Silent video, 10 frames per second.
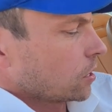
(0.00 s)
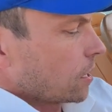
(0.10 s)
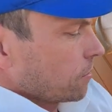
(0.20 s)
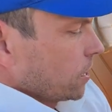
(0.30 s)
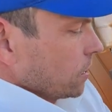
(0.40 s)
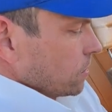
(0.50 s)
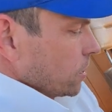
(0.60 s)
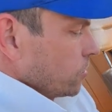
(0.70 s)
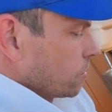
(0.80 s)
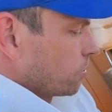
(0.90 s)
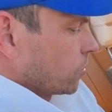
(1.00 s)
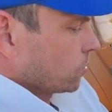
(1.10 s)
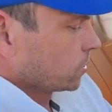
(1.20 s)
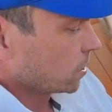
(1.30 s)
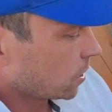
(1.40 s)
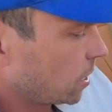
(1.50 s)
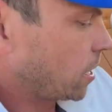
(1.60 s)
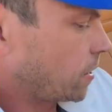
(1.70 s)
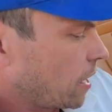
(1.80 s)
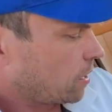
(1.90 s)
lever here that you can pull,
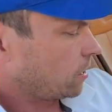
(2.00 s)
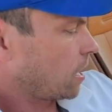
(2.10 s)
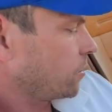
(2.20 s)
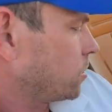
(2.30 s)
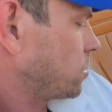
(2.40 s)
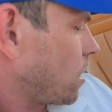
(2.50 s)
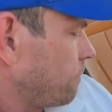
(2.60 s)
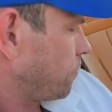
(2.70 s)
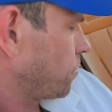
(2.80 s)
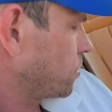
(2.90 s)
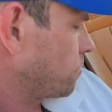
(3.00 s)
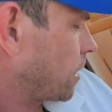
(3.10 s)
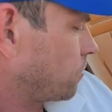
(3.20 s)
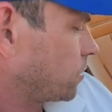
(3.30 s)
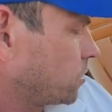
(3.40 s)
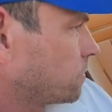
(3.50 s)
and that'll allow you to slide forwards or backwards.